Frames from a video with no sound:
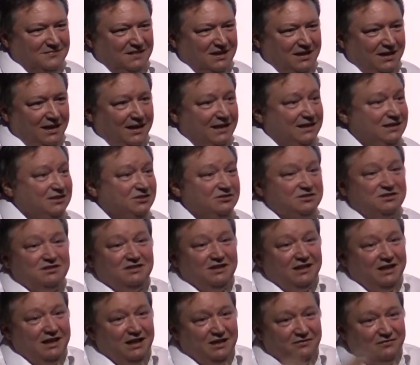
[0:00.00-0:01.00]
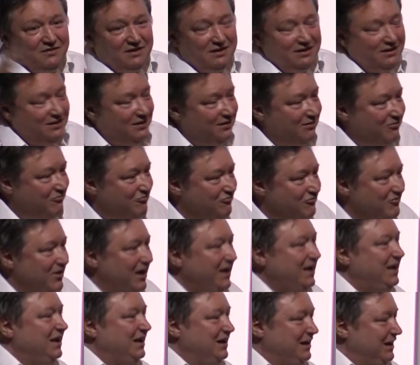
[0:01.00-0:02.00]
It doesn't even
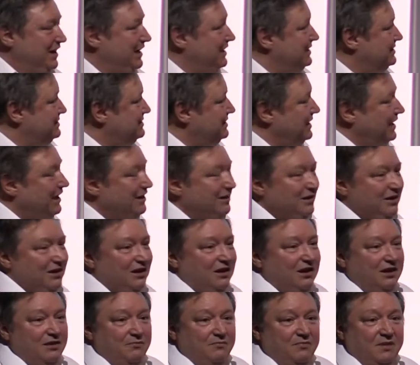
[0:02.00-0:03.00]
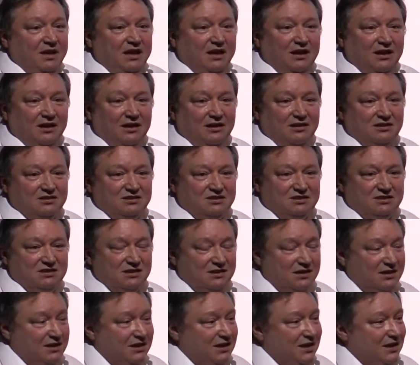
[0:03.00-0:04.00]
recognize that because
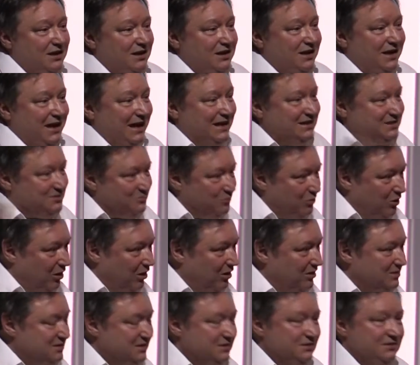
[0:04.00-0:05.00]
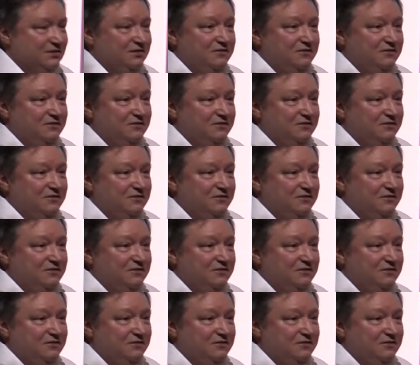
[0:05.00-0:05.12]
guess what?